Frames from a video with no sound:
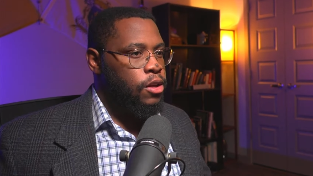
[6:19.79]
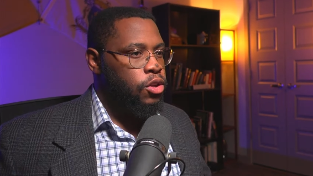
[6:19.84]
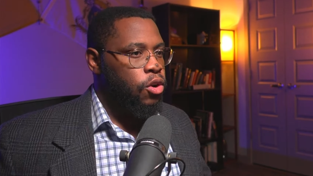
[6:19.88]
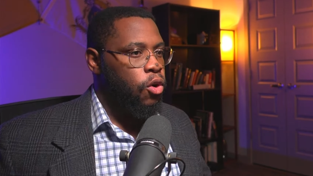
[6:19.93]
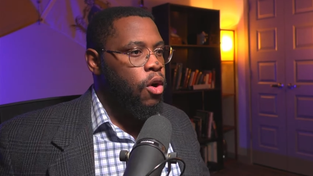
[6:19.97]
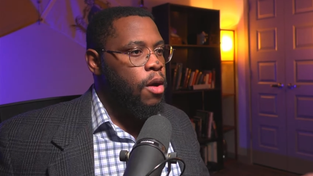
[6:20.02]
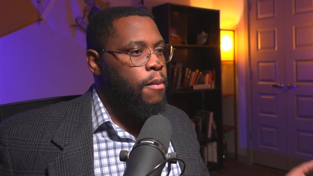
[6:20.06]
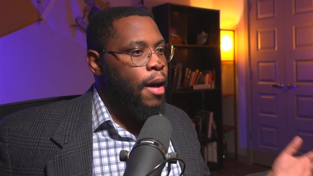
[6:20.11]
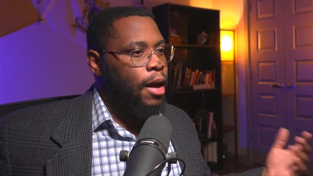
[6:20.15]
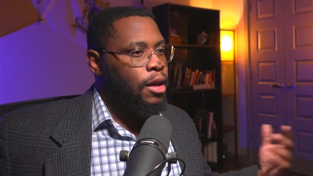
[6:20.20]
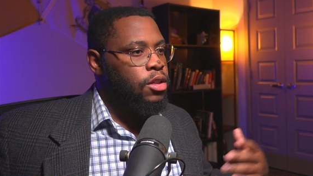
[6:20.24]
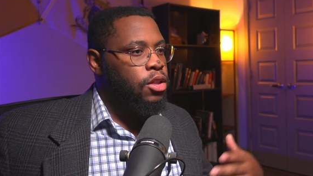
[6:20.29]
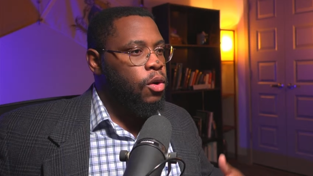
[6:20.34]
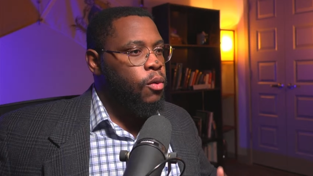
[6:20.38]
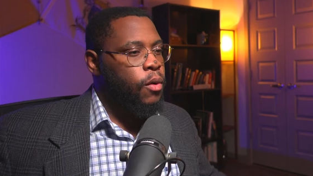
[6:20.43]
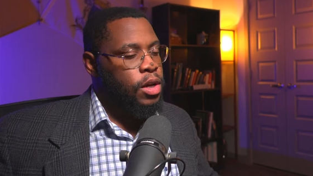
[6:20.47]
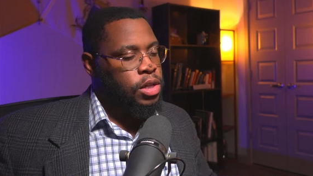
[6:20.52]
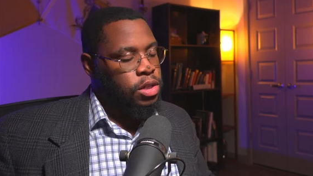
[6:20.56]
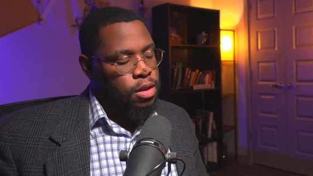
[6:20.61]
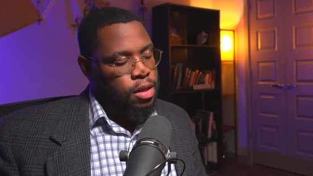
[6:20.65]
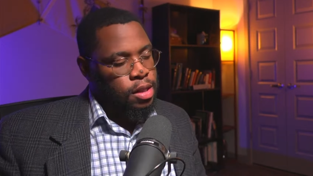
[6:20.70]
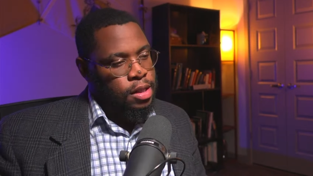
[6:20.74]
So going back to the
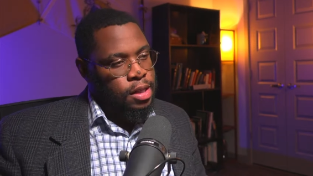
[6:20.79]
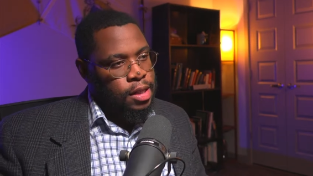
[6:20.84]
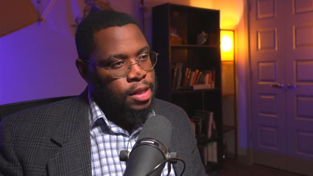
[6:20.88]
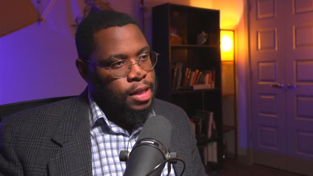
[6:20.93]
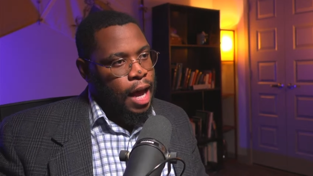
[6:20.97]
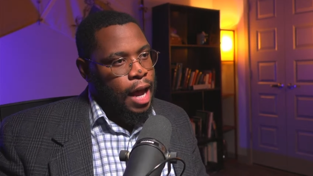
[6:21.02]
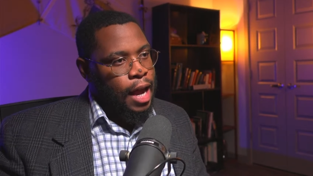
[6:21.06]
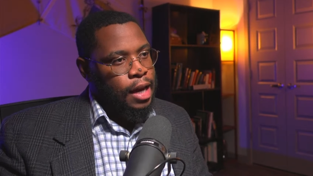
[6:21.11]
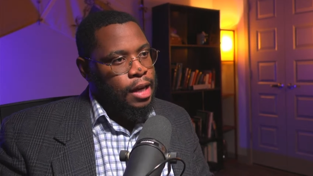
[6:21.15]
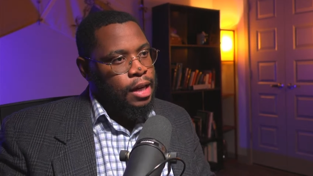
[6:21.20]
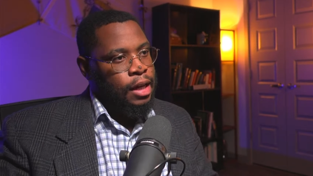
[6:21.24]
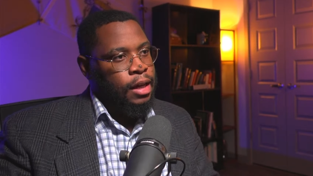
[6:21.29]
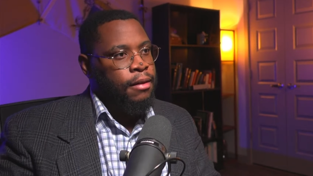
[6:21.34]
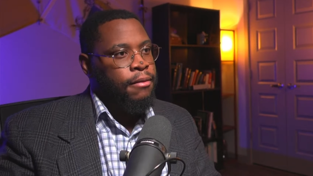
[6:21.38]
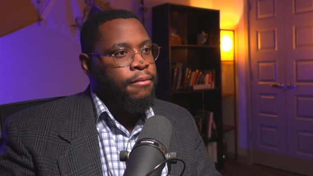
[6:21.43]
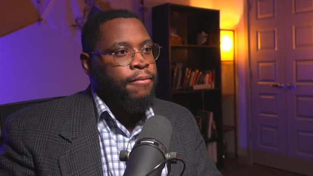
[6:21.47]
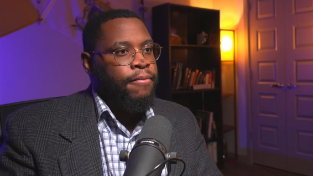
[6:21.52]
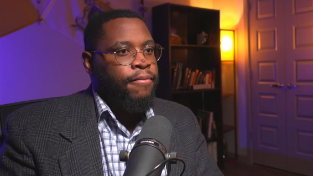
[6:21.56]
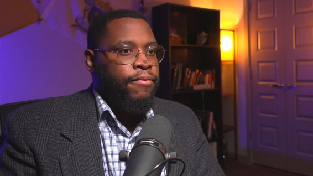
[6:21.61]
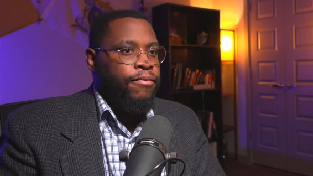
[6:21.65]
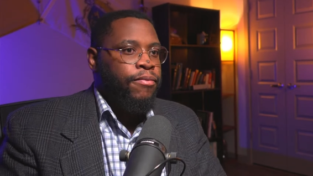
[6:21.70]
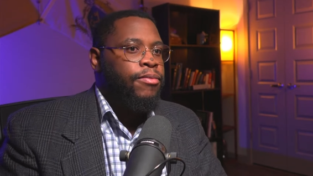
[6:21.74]
question of the
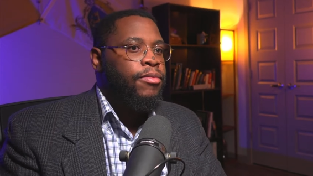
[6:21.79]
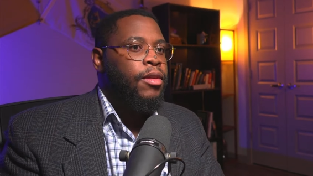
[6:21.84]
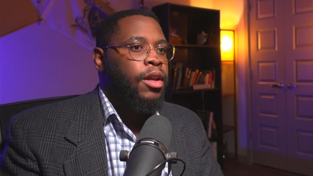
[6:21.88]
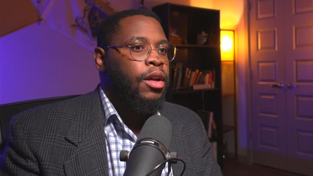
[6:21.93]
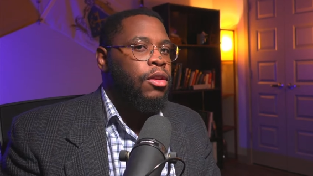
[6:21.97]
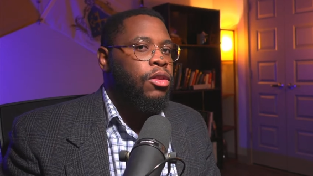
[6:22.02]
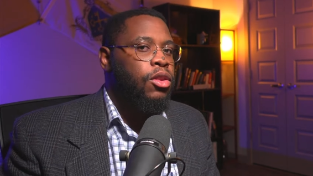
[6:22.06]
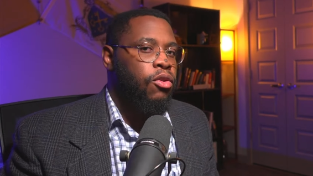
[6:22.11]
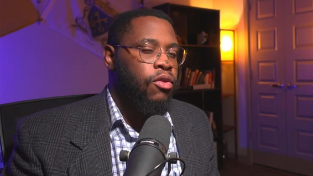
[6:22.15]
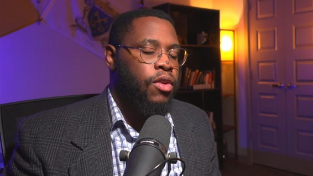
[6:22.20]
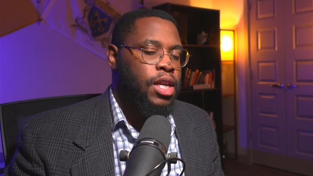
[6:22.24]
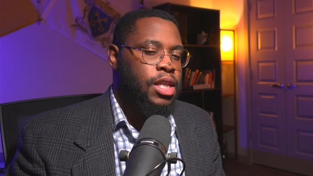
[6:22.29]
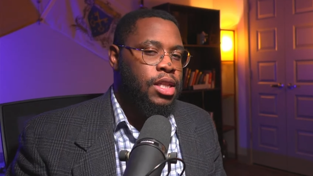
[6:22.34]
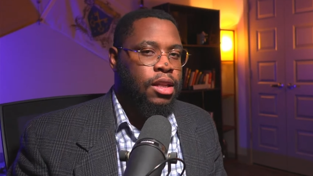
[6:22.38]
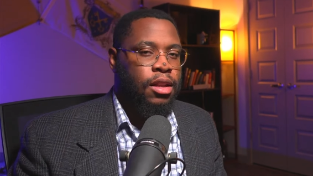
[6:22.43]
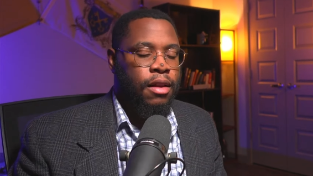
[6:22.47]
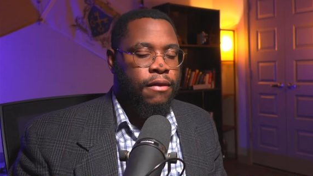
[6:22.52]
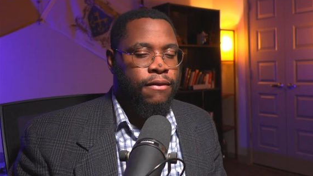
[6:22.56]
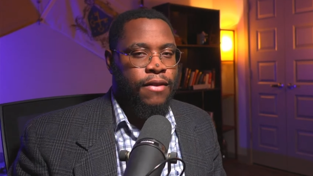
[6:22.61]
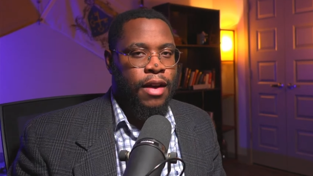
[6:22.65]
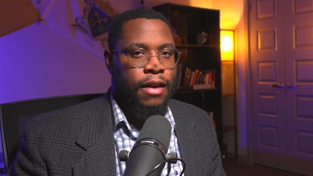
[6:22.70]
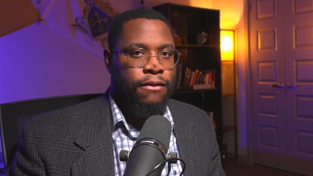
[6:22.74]
society, the
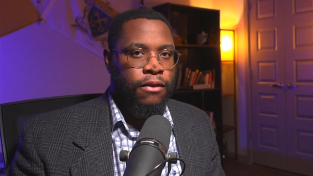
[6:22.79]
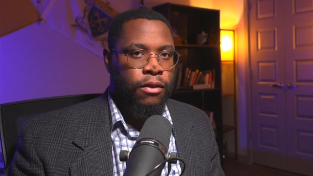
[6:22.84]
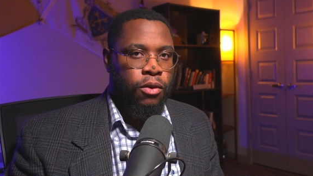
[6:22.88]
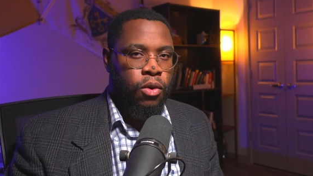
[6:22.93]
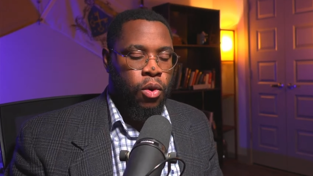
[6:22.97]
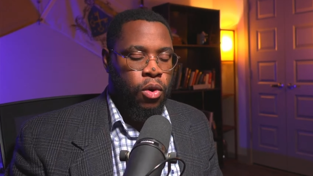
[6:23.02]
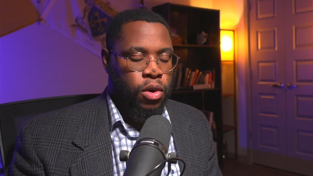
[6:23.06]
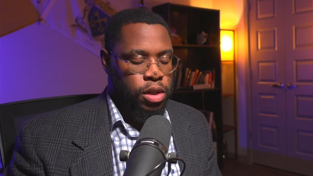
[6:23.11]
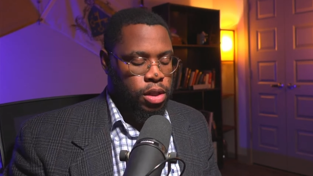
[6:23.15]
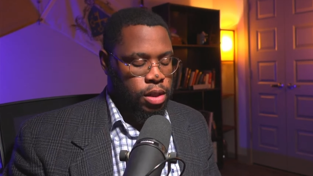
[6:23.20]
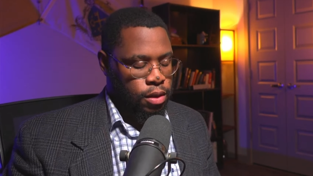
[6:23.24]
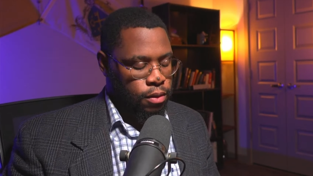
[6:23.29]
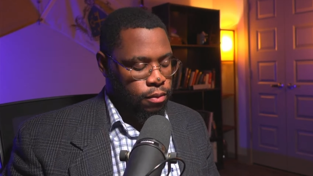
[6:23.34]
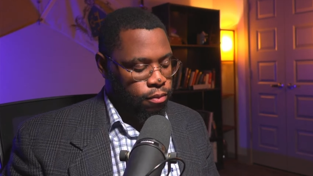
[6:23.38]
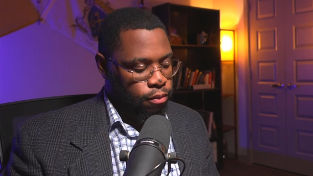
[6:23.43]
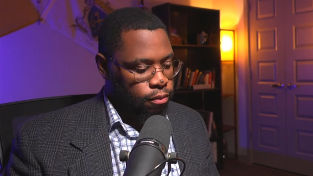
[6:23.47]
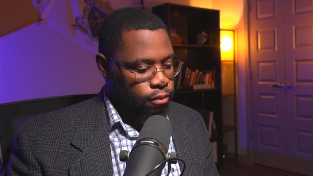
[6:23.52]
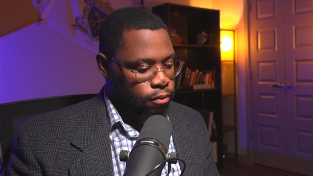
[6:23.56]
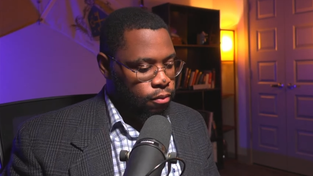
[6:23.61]
reason Lefebvre, of course,